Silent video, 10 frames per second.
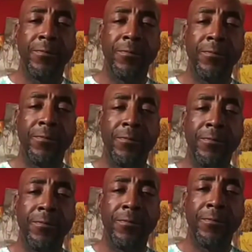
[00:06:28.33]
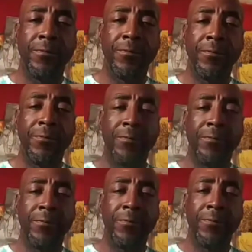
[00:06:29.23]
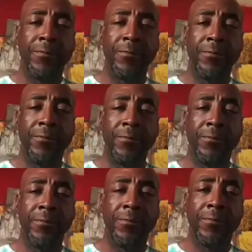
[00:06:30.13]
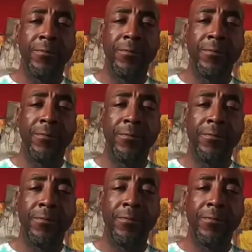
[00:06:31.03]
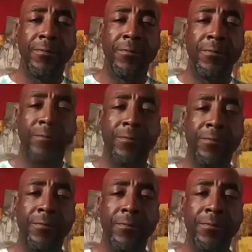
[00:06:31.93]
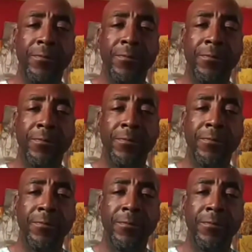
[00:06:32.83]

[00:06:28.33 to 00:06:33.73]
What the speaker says: (silent)